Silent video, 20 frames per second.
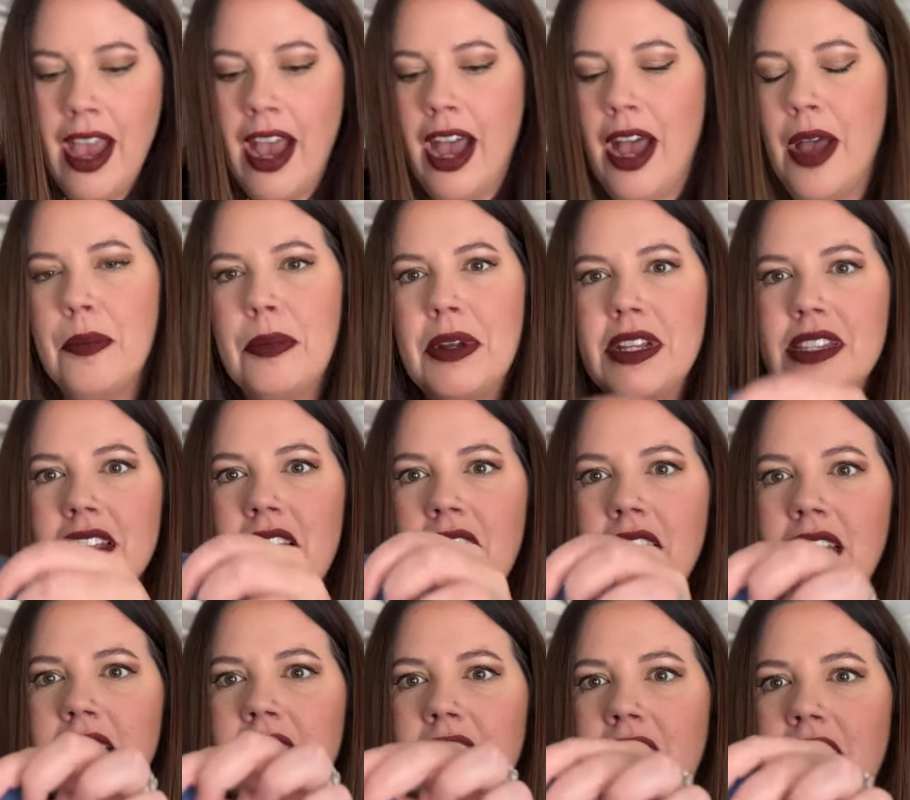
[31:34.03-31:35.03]
um, but it's got
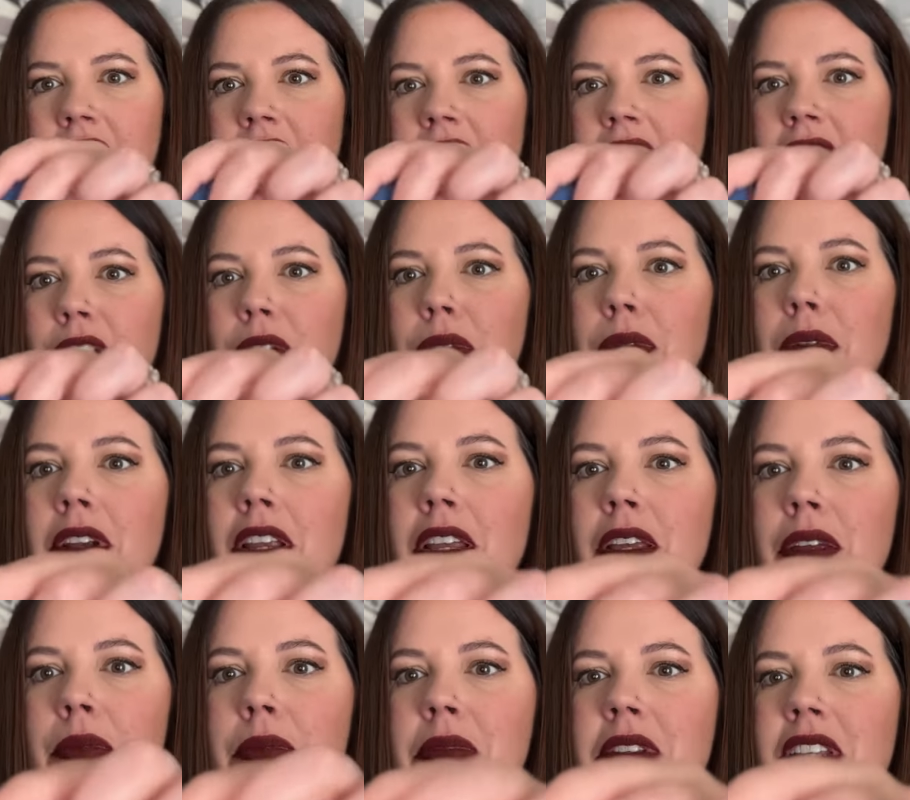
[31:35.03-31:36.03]
the kind of like
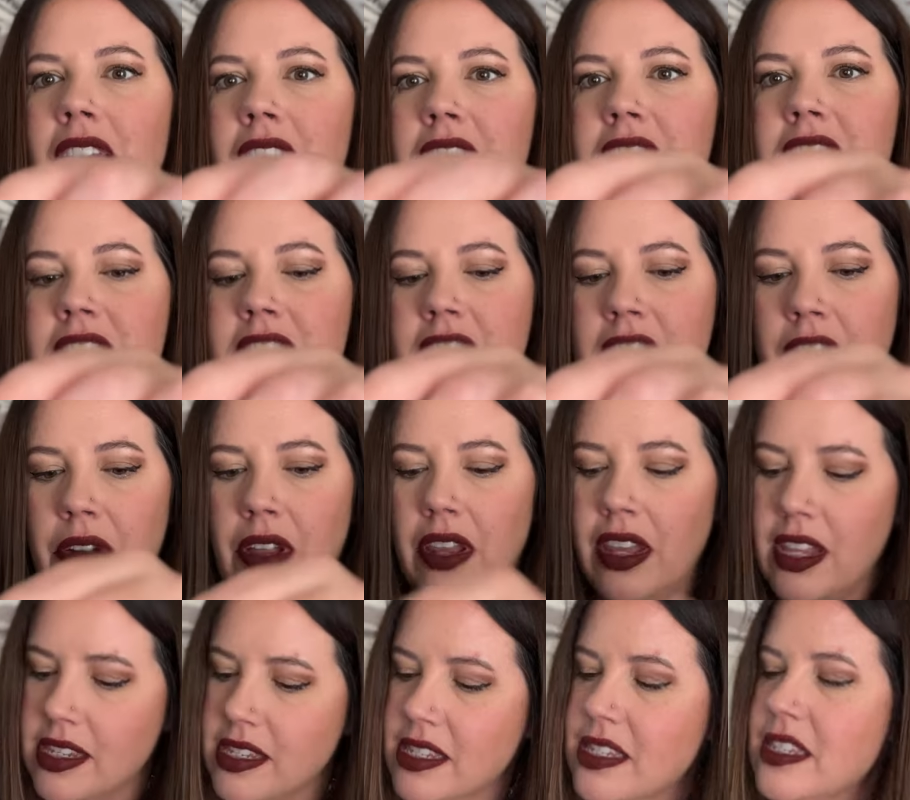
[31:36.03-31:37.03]
ribbed gussets here on
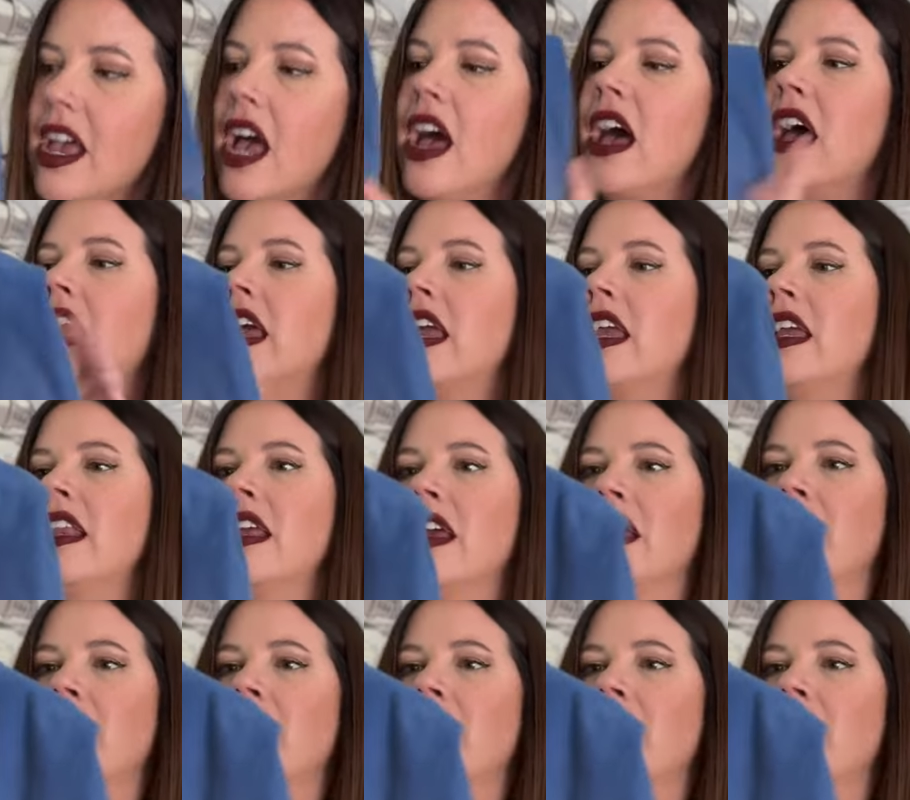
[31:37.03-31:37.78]
the side.